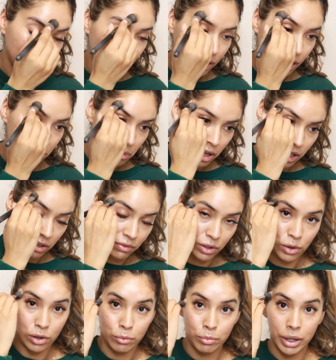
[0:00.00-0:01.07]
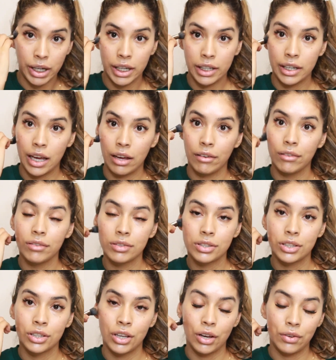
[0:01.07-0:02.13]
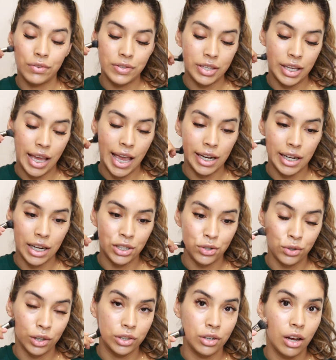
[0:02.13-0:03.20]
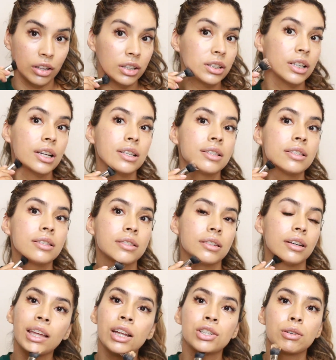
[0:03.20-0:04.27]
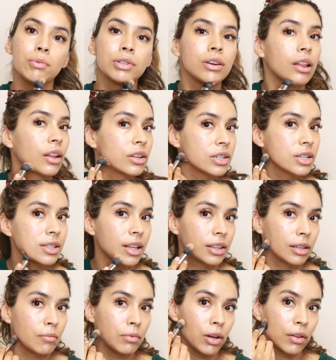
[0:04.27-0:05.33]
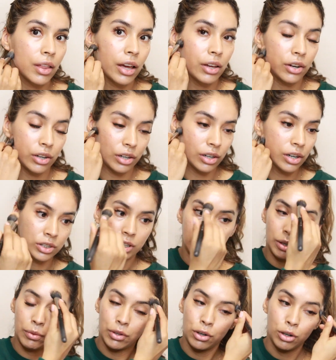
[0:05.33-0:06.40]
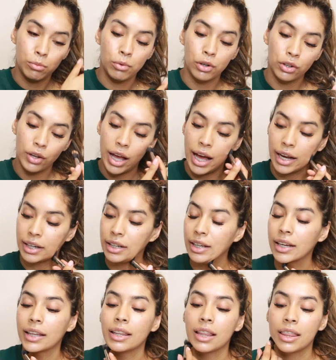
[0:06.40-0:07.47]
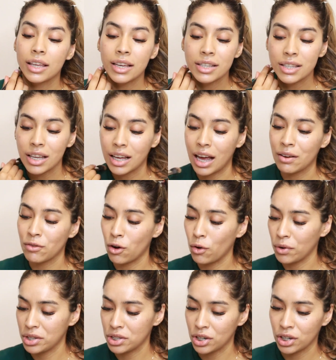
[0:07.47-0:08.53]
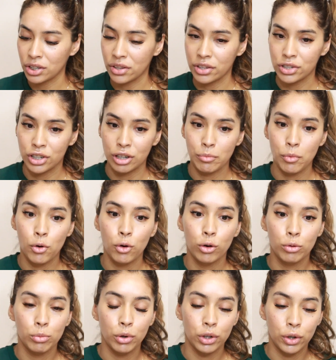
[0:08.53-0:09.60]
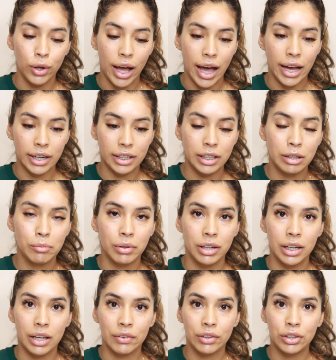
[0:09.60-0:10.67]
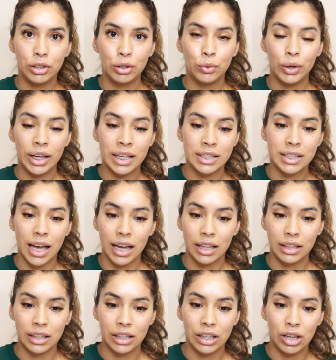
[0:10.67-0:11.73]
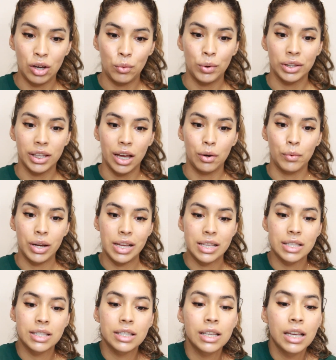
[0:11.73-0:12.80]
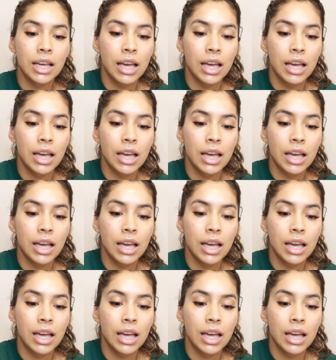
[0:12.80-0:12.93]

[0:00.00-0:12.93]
recommend, if you are breaking out, to go see an endocrinologist and a dermatologist. Let them know that you're dealing with hormonal acne. And the thing is, like, I've always heard the term hormonal acne, but never knew exactly what that was.